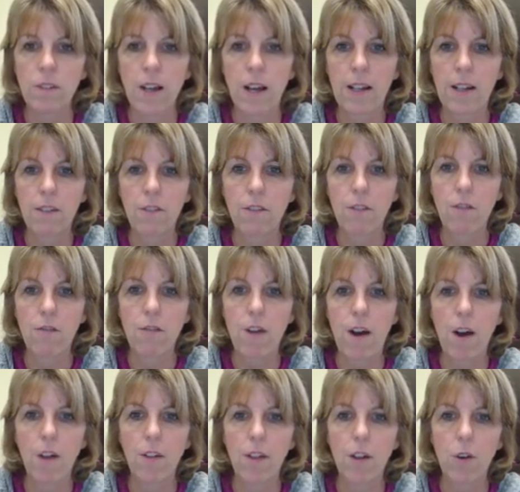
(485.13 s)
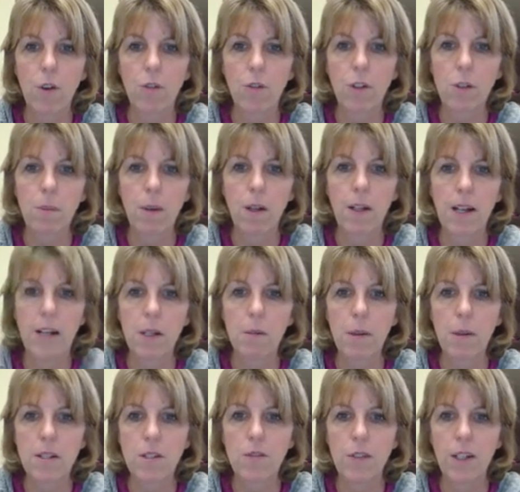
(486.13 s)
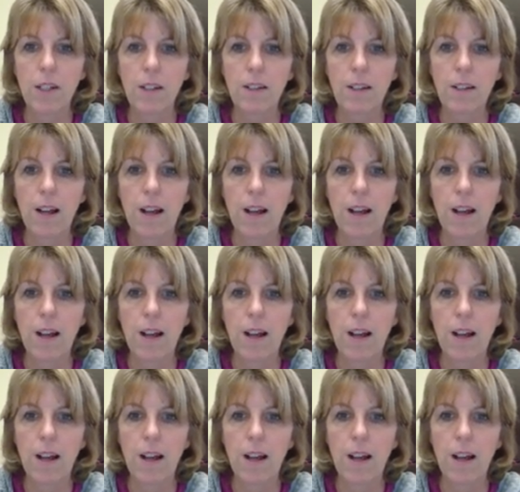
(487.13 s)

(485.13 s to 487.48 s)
I can follow that over to my line of best fit.